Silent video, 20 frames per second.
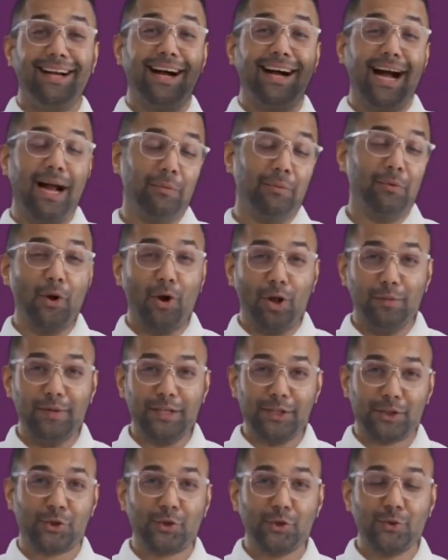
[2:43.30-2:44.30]
I would
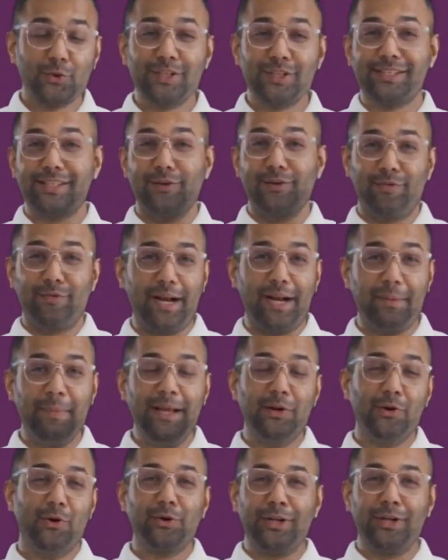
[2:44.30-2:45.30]
always choose the
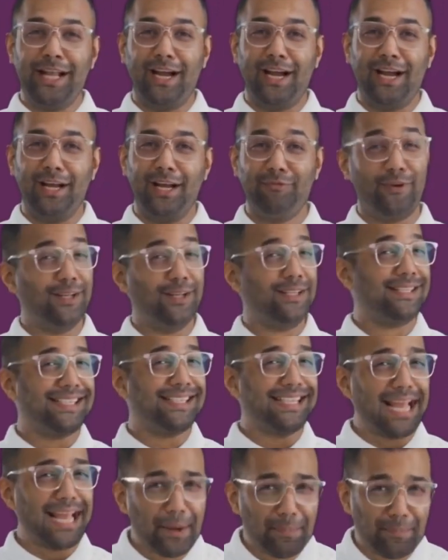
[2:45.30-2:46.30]
Redmi Note 9 for
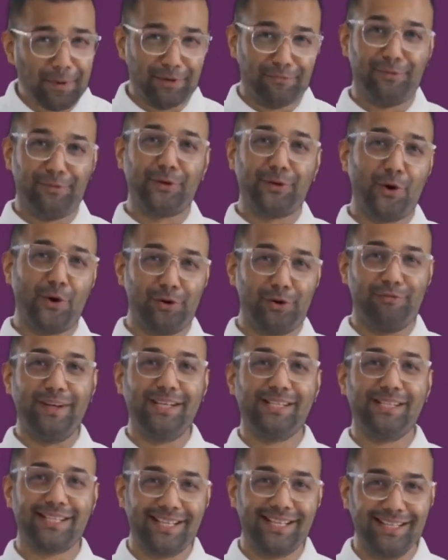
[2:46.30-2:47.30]
its epic
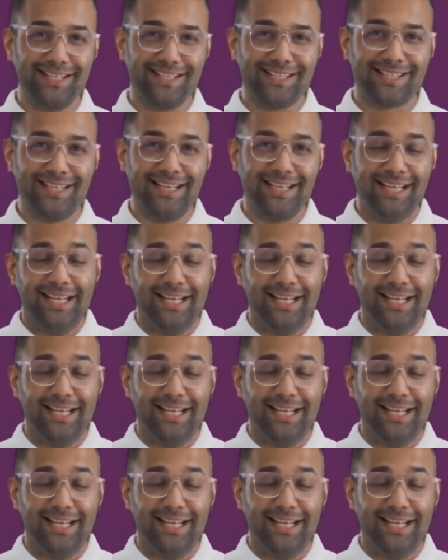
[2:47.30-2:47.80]
photography skills.